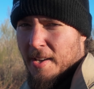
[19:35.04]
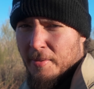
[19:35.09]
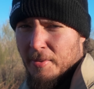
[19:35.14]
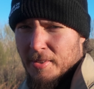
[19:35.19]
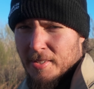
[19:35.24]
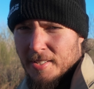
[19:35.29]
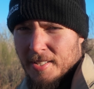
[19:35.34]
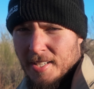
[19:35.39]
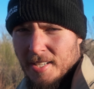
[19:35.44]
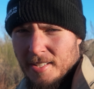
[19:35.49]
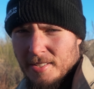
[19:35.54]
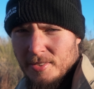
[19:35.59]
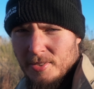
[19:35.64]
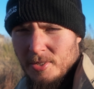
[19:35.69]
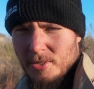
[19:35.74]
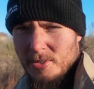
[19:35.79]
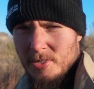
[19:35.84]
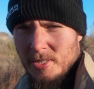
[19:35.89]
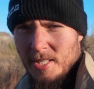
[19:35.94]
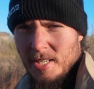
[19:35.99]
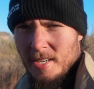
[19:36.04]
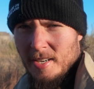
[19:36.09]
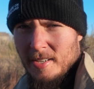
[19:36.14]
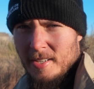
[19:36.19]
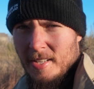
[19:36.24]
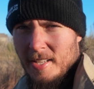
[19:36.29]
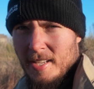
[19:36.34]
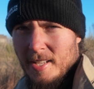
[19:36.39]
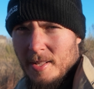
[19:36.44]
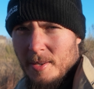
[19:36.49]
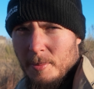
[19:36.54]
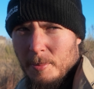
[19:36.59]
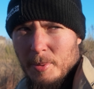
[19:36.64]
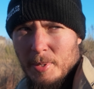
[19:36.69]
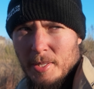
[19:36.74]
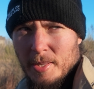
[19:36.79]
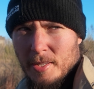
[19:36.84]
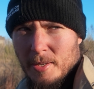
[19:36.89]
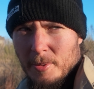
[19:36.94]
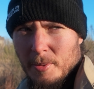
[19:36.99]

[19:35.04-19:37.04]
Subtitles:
haven't gotten too scared yet, but they're